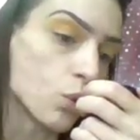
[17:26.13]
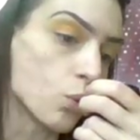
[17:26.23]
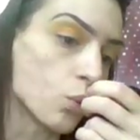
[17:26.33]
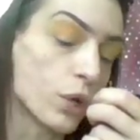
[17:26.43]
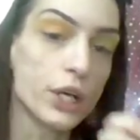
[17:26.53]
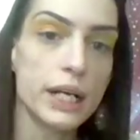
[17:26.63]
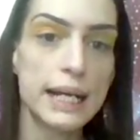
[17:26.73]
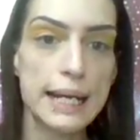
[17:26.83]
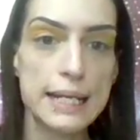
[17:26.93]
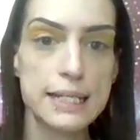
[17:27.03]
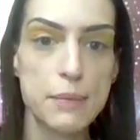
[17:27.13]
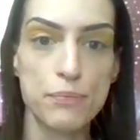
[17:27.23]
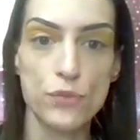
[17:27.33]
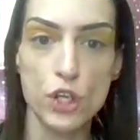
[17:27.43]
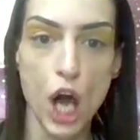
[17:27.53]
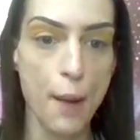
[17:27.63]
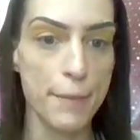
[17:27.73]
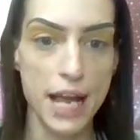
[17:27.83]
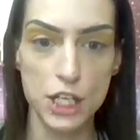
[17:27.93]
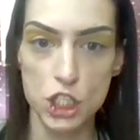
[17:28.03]
we're going to end up not
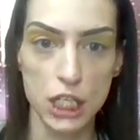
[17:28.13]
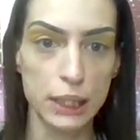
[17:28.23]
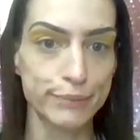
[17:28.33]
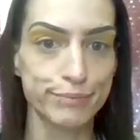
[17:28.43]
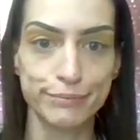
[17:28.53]
matching